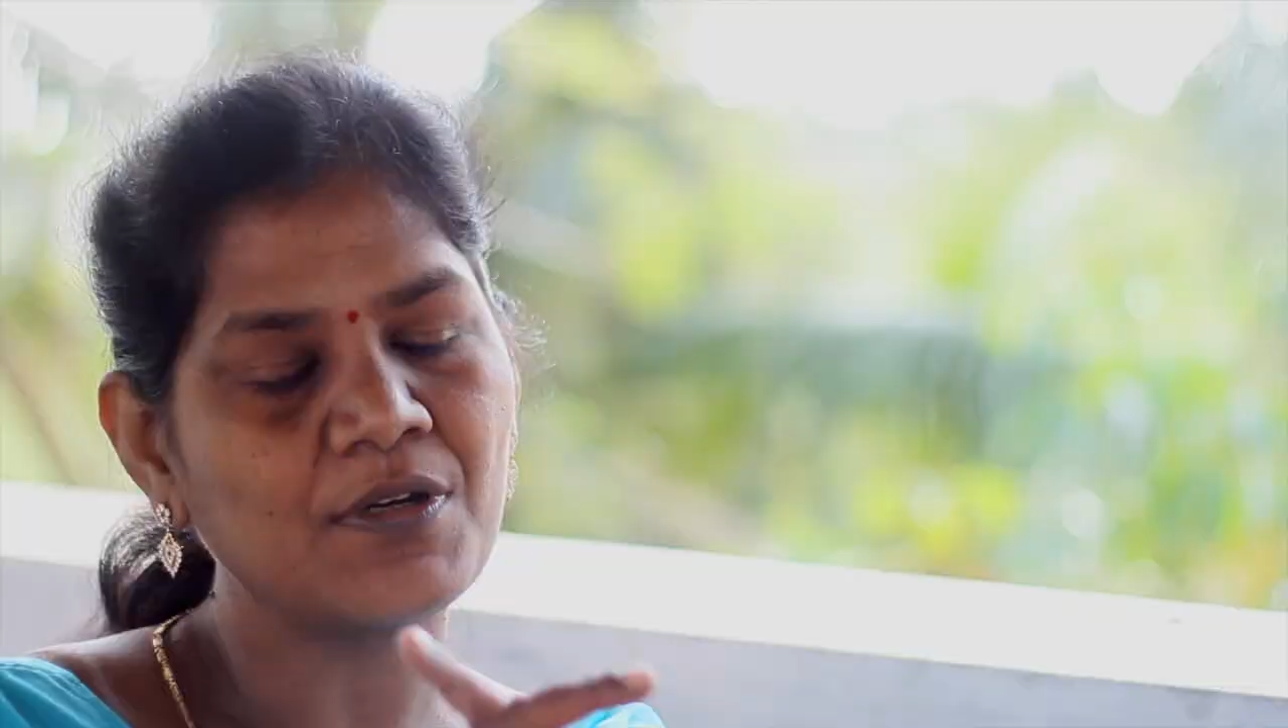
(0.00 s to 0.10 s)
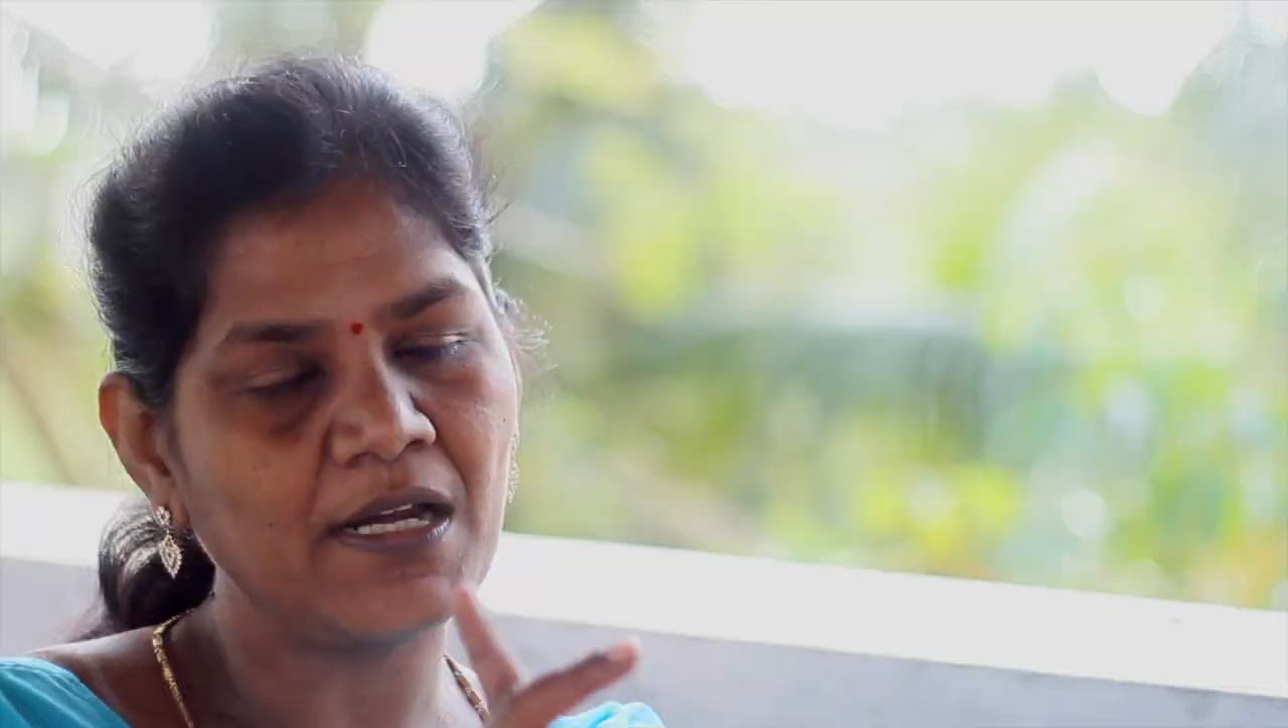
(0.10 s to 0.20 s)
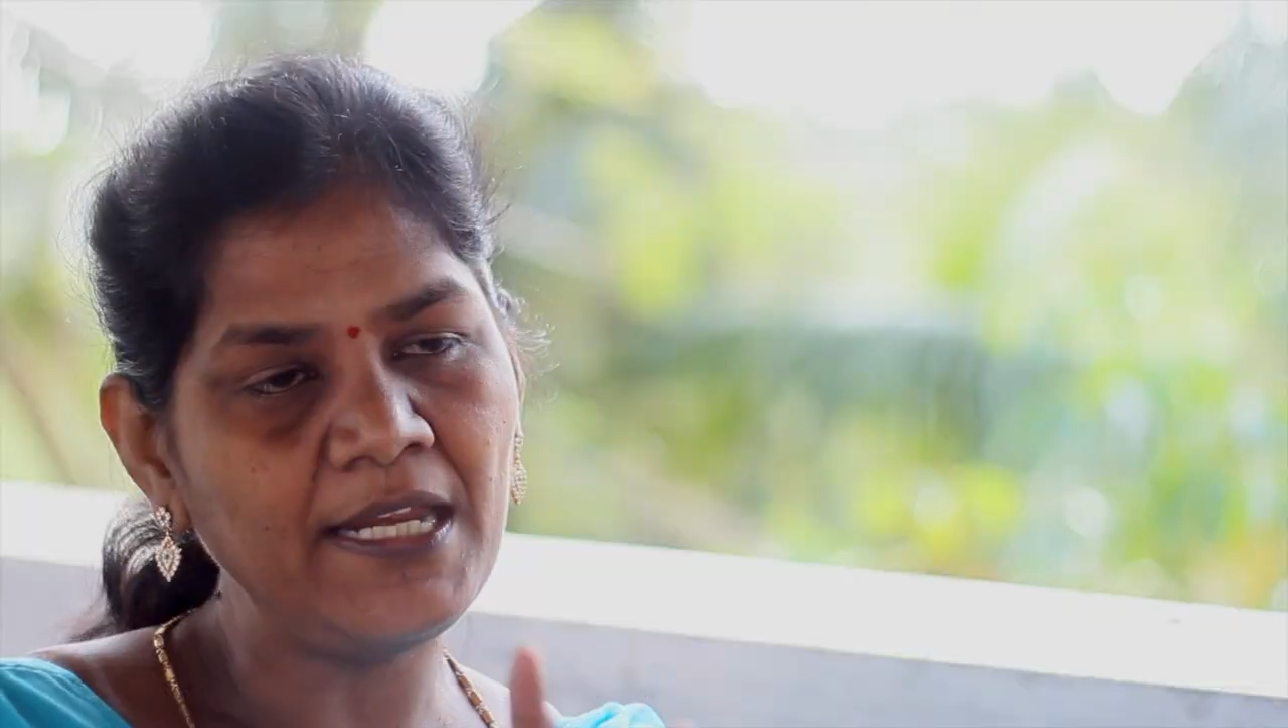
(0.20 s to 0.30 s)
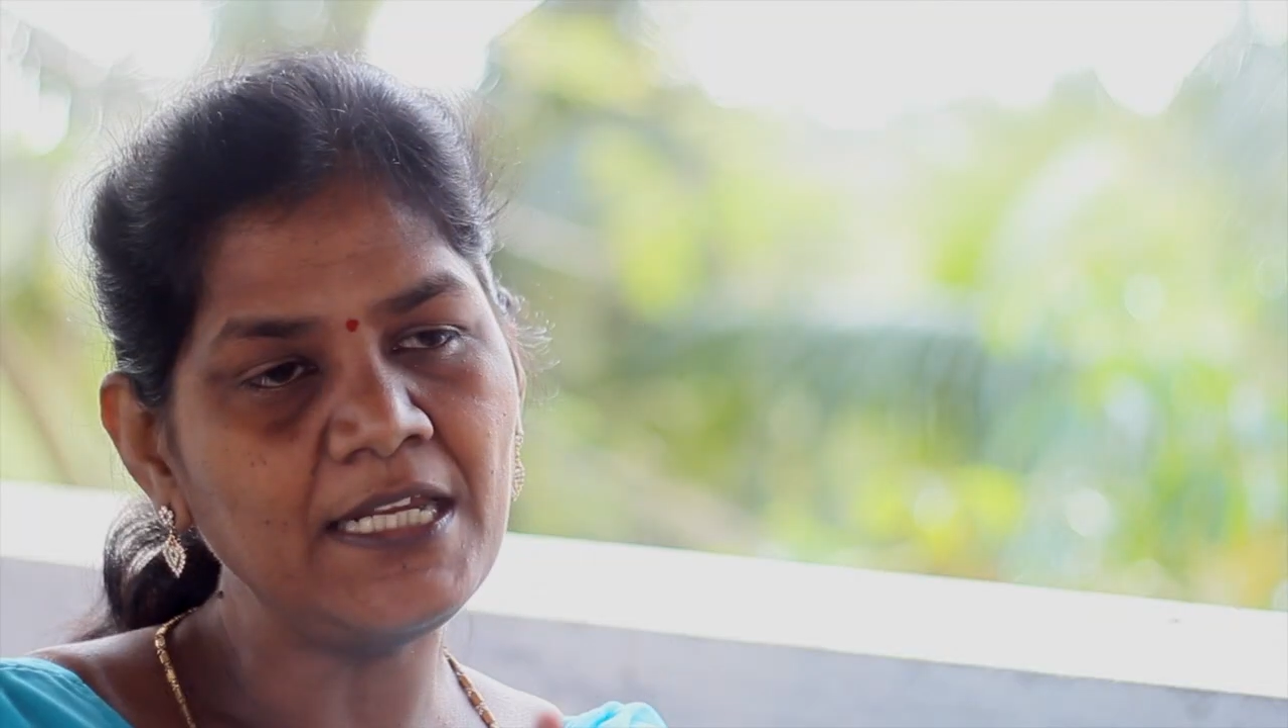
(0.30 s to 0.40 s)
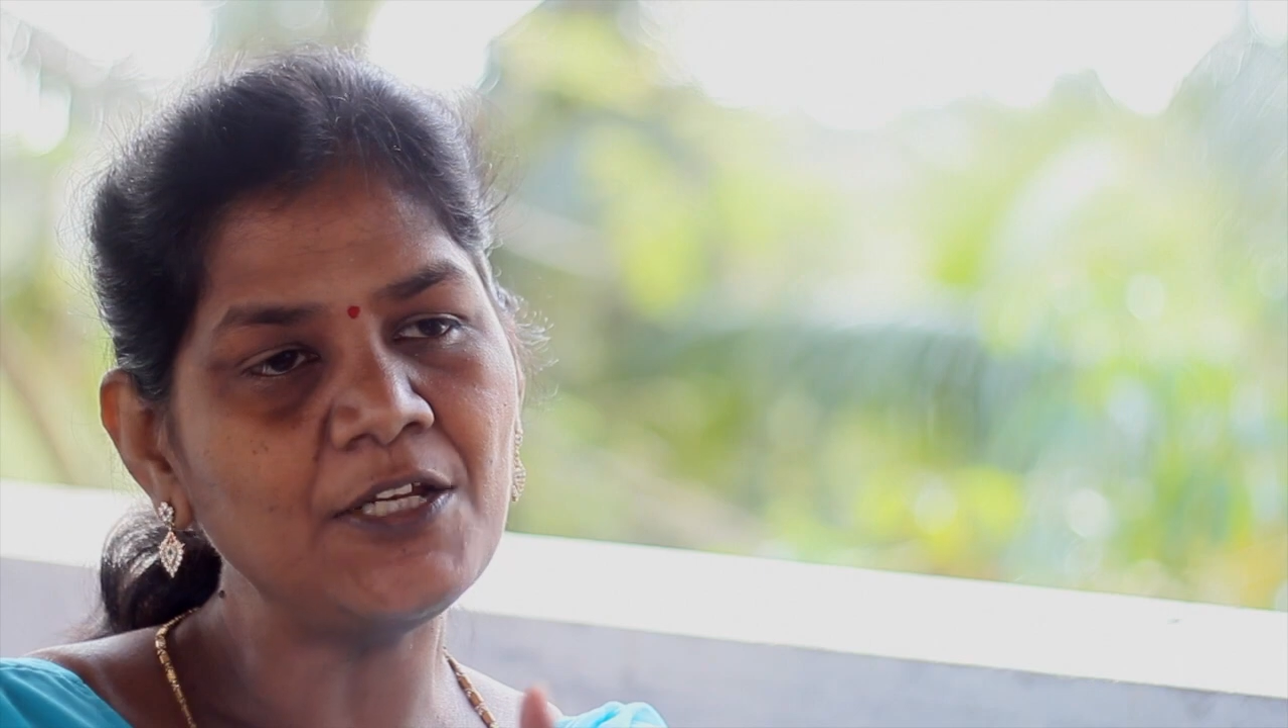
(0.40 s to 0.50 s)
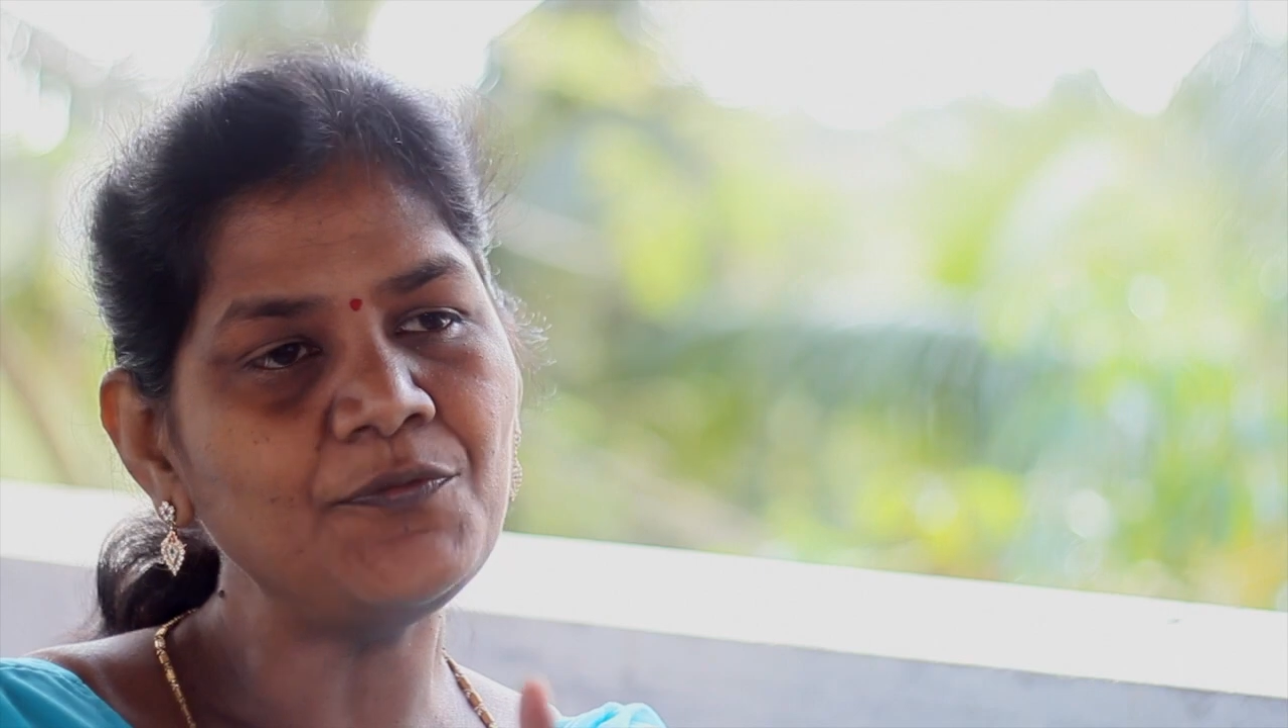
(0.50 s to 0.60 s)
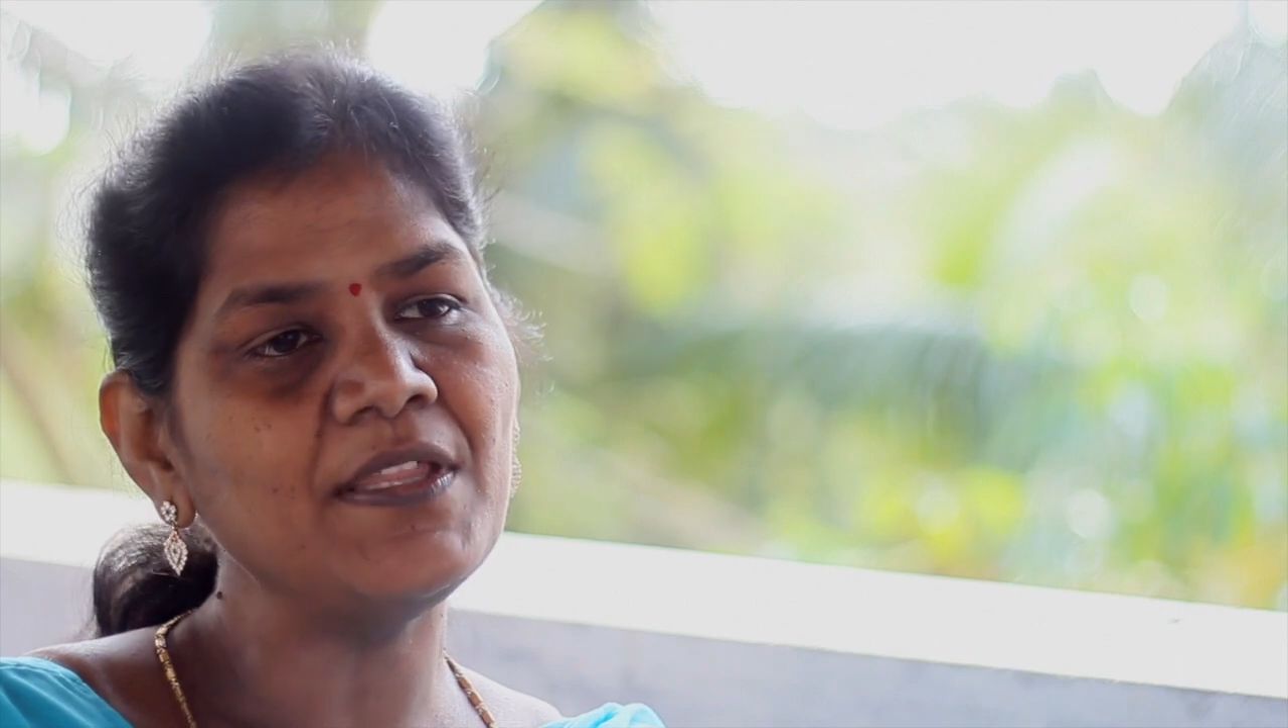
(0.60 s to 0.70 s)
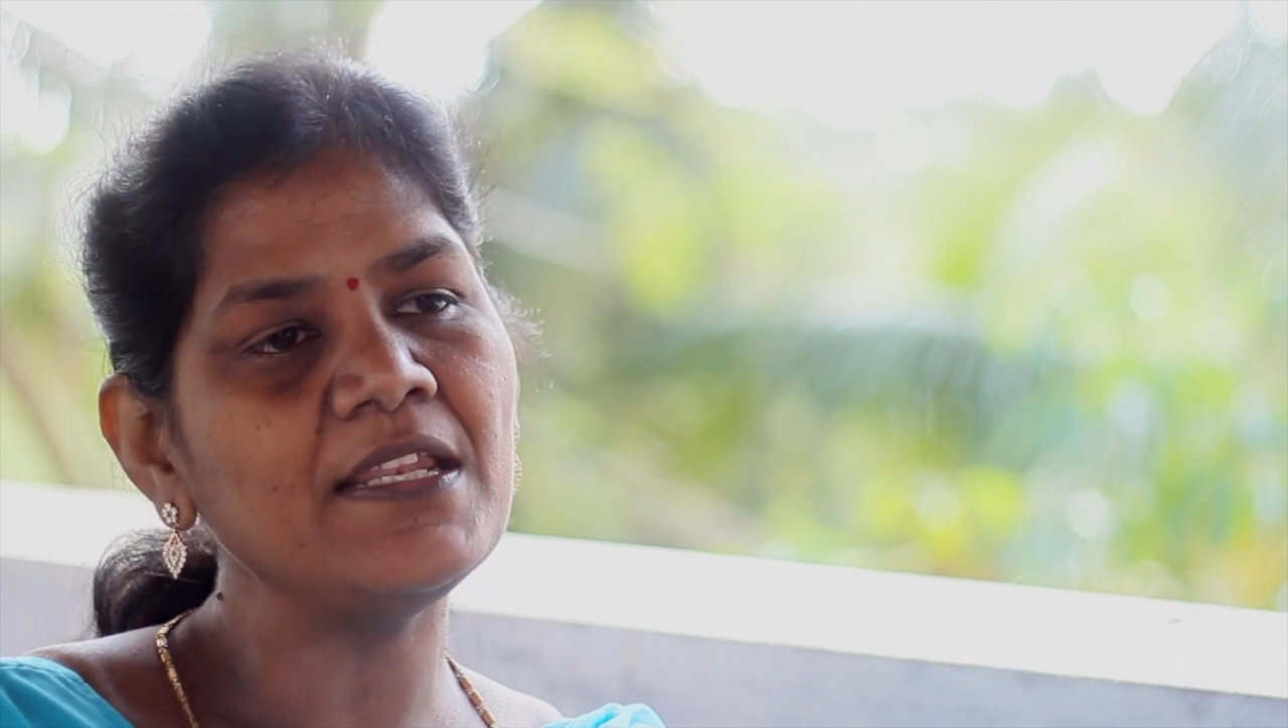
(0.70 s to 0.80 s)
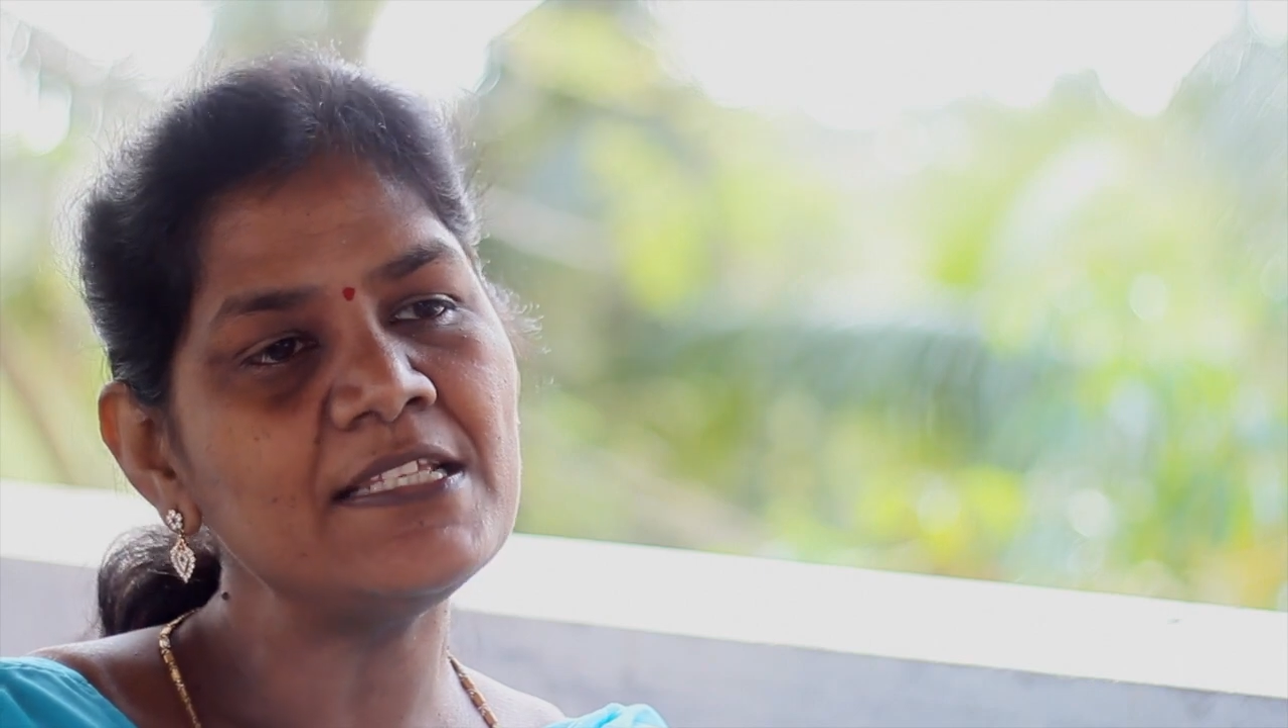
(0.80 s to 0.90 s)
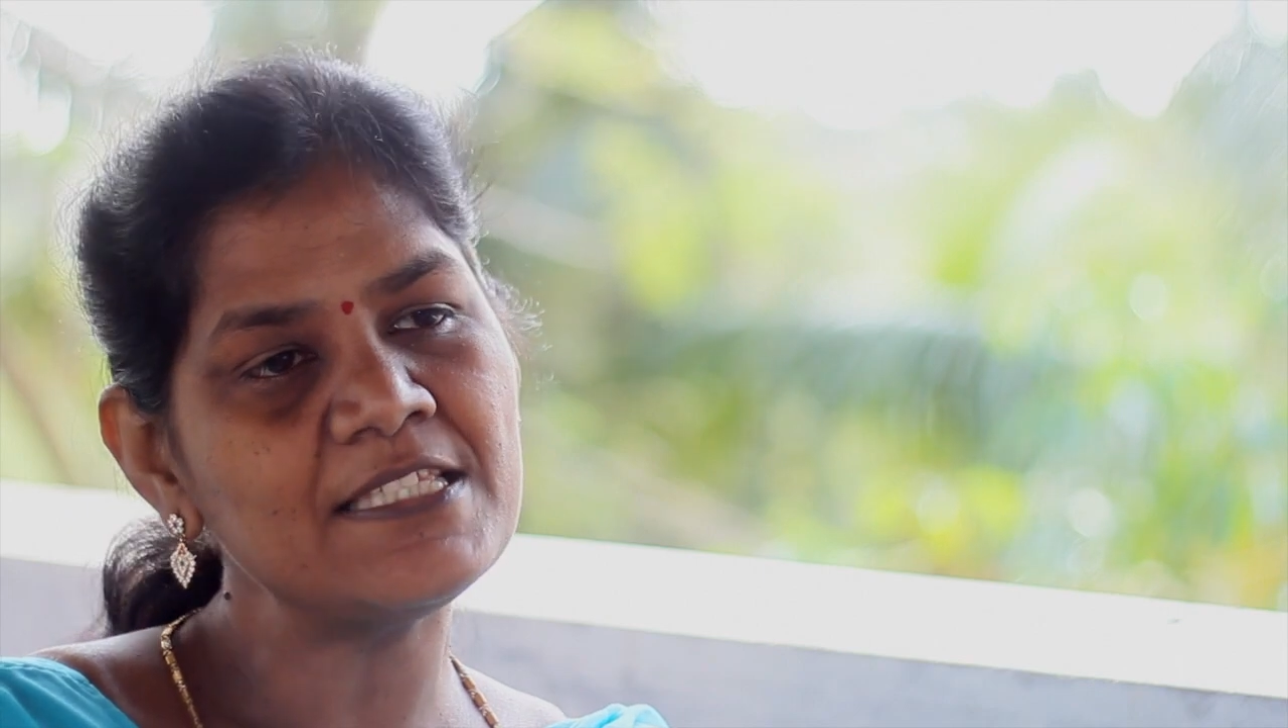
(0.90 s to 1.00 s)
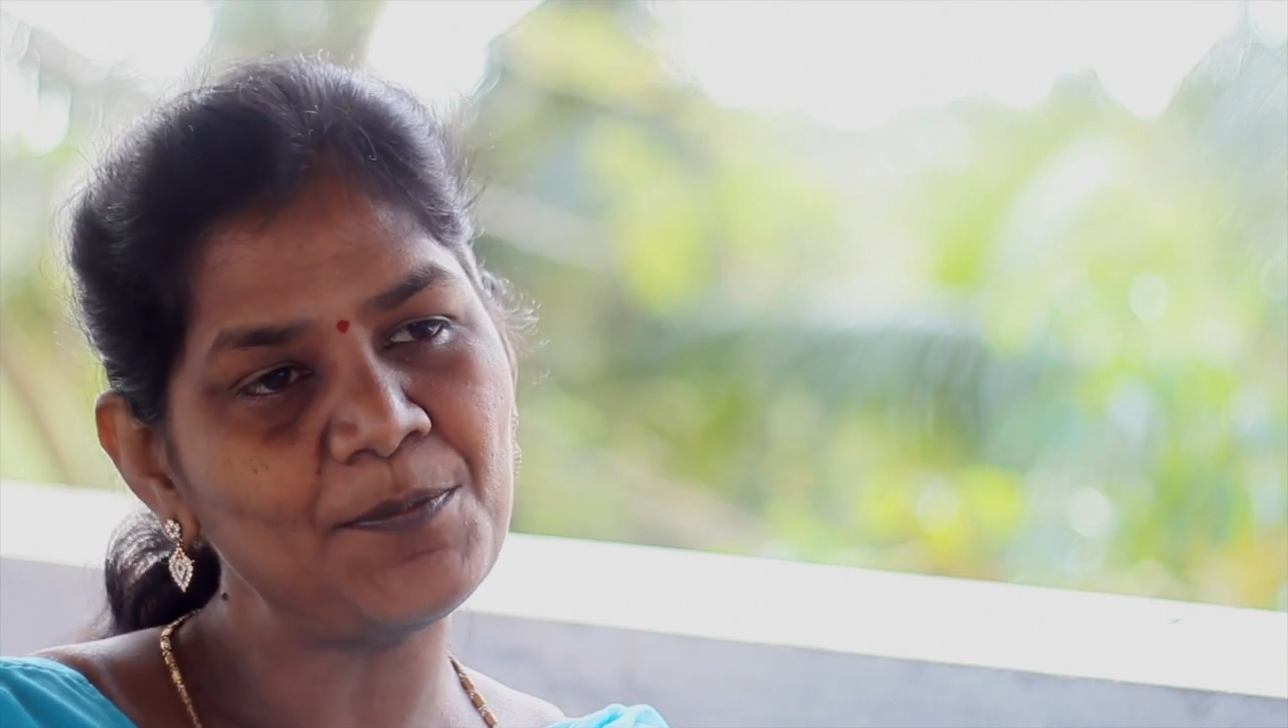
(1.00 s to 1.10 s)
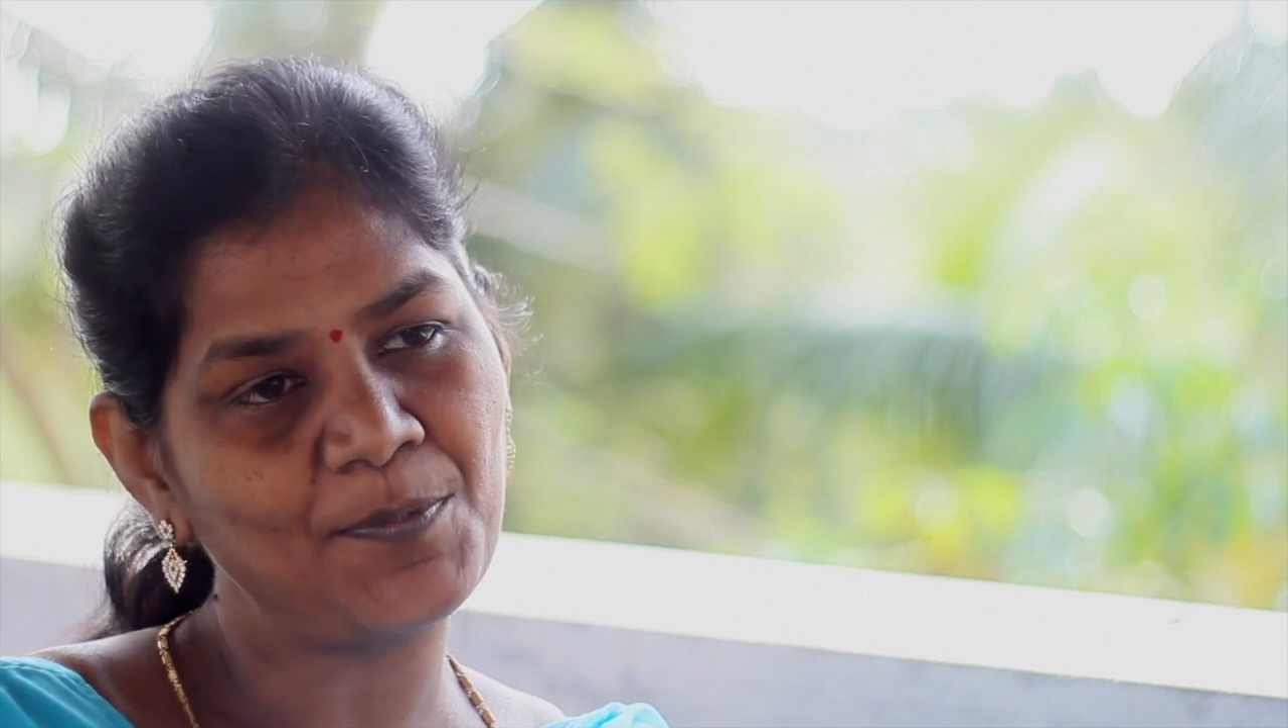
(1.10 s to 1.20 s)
Right now, there is a